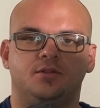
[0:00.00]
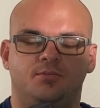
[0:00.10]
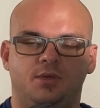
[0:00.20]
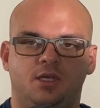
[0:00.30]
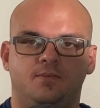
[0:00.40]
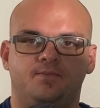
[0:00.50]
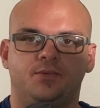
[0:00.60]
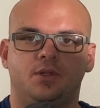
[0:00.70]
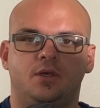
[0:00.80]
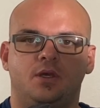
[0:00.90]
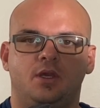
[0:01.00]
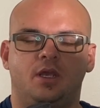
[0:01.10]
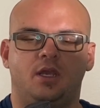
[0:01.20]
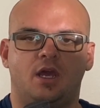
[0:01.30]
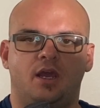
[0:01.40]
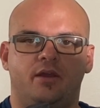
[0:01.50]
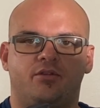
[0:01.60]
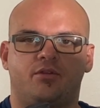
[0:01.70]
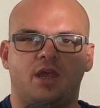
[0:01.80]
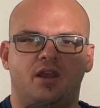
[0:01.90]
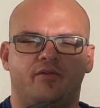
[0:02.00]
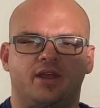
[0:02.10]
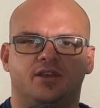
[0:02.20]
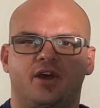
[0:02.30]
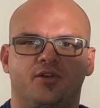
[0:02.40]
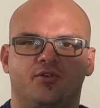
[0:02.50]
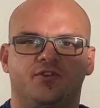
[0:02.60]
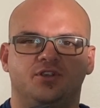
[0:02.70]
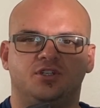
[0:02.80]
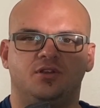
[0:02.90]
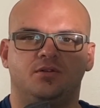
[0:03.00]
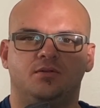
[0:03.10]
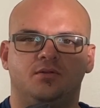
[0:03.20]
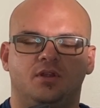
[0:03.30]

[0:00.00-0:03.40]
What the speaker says: To me, NI is kind of like tunnel vision.